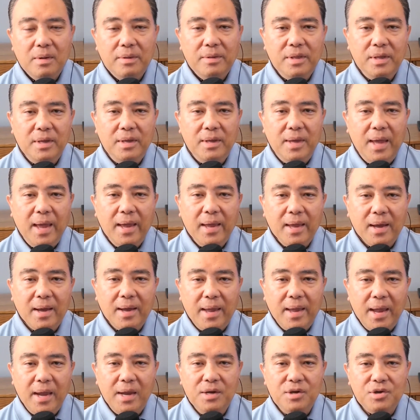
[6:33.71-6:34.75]
The AI
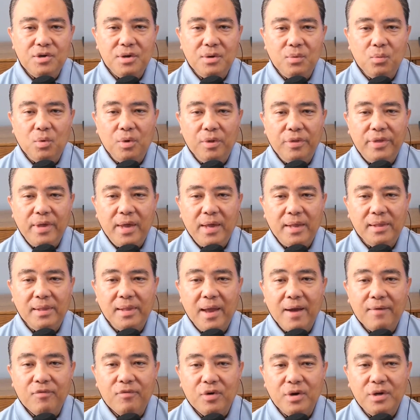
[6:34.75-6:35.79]
agent will then
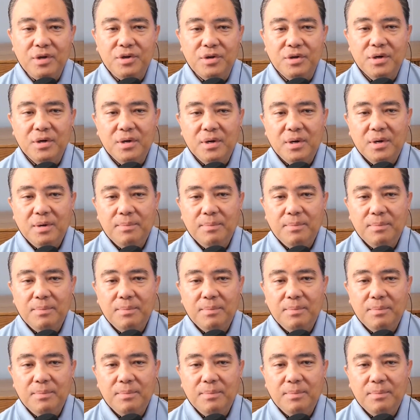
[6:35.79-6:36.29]
leverage